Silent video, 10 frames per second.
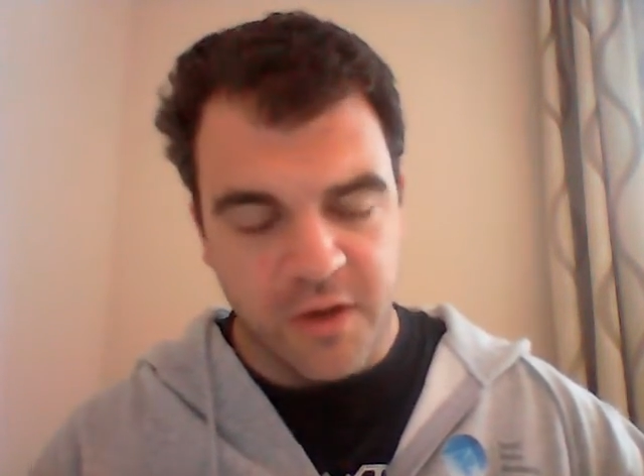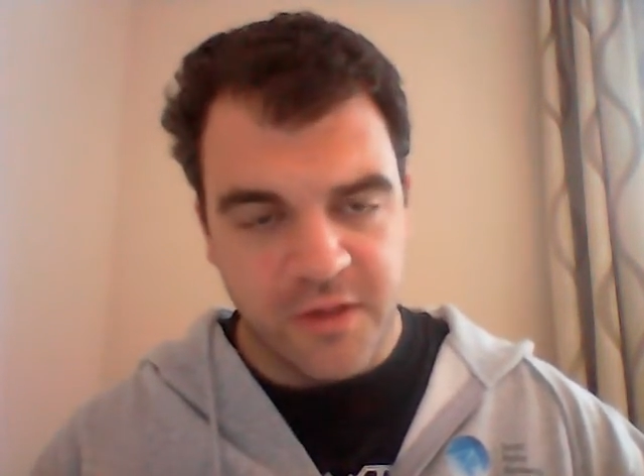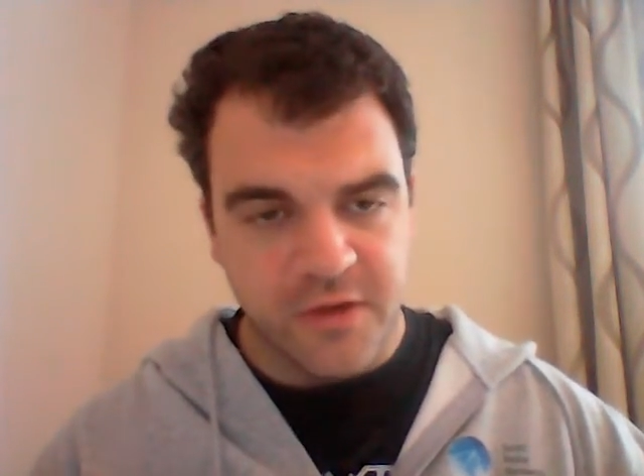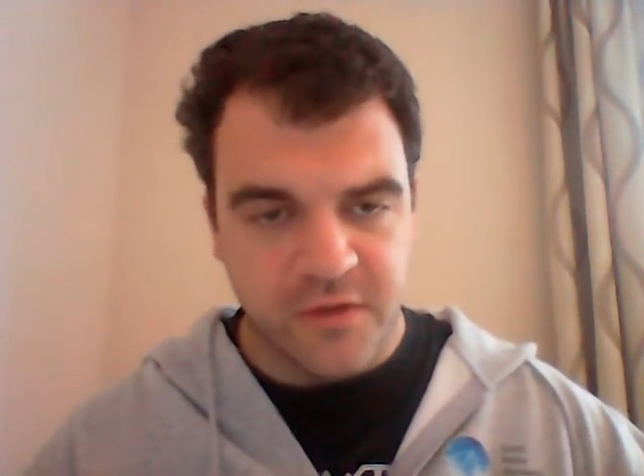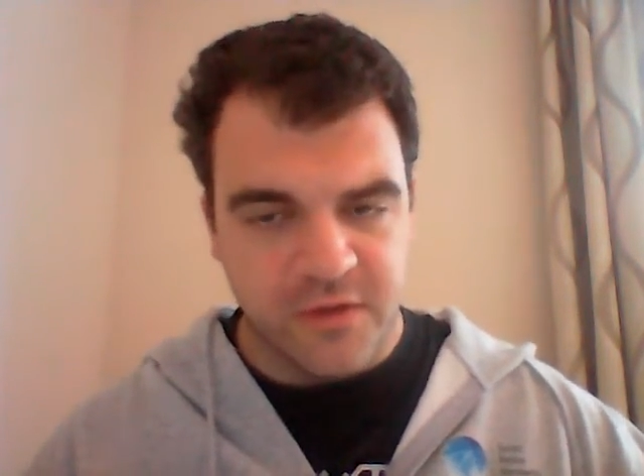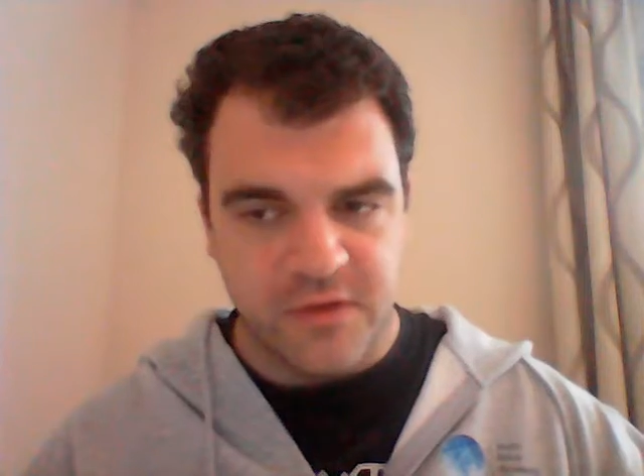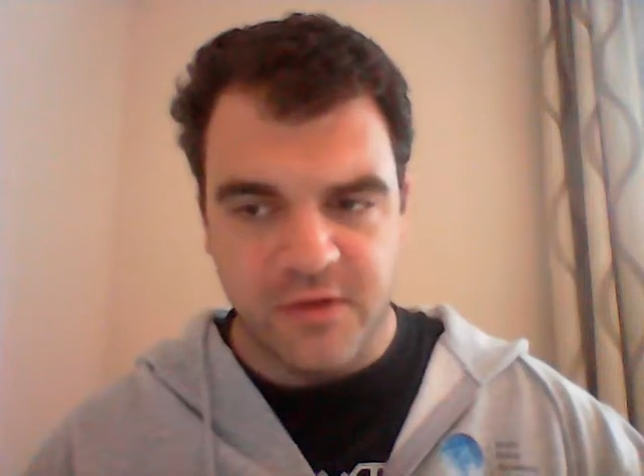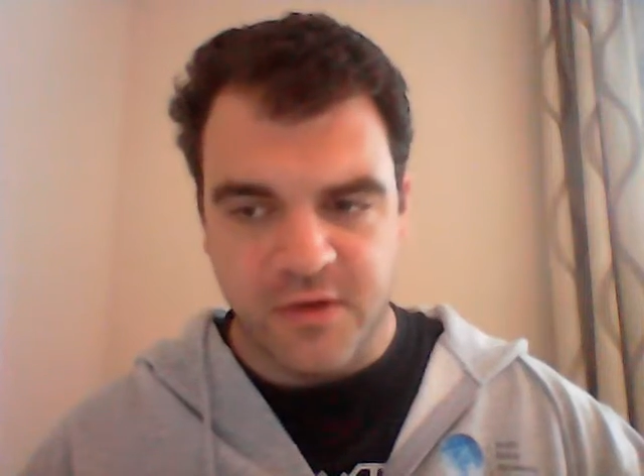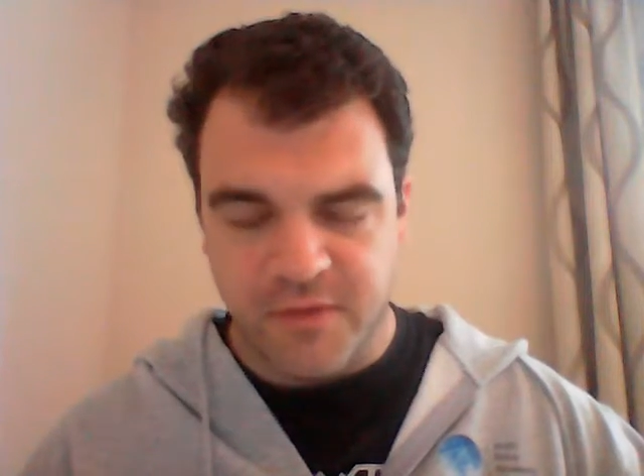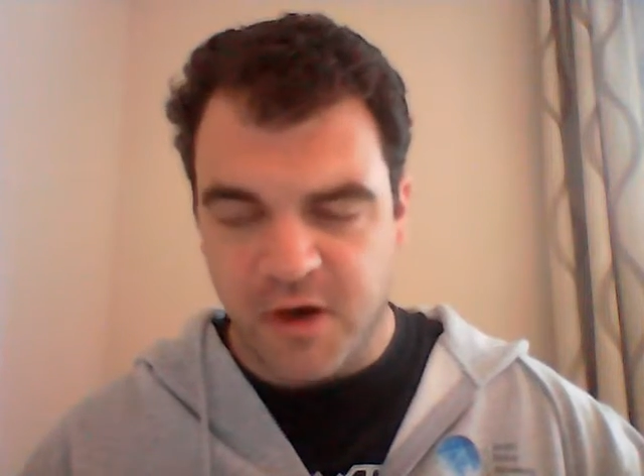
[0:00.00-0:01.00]
and there's the
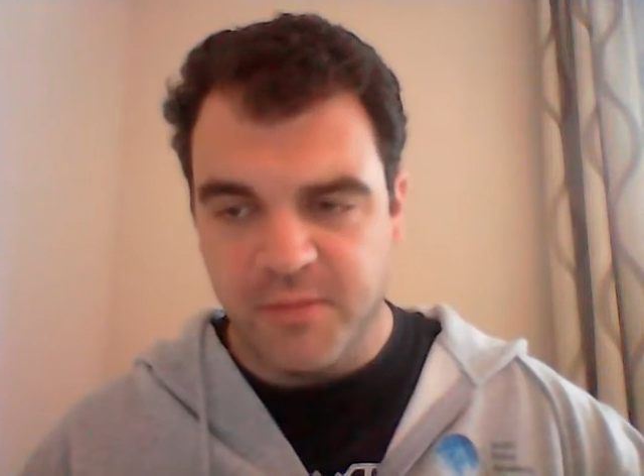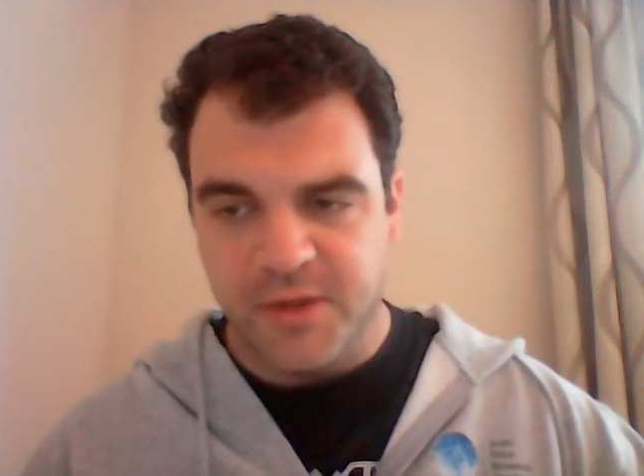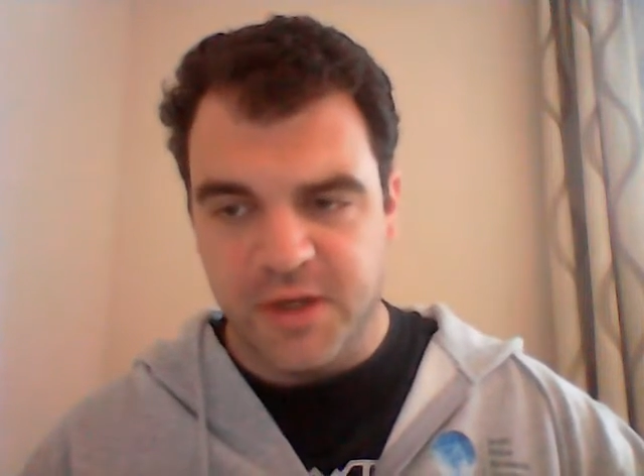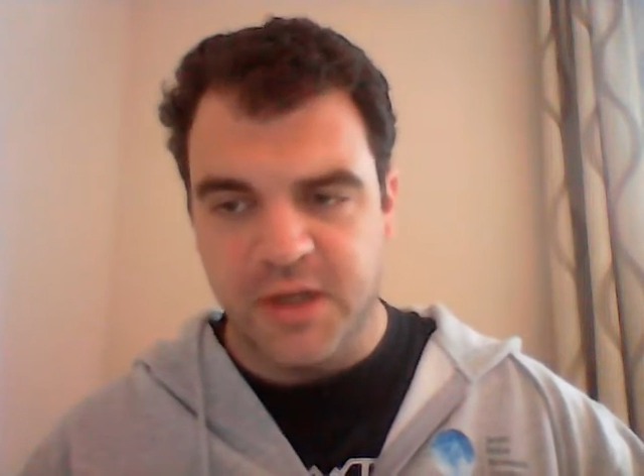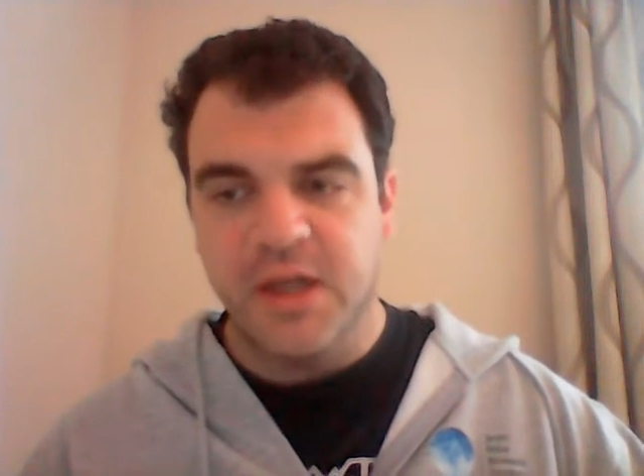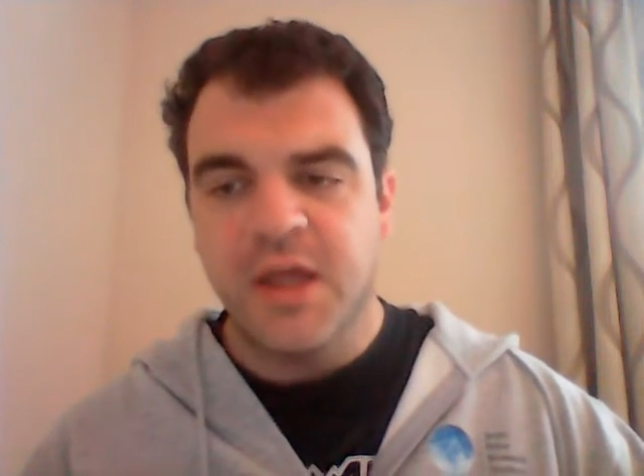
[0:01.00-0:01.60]
Duke of Albany.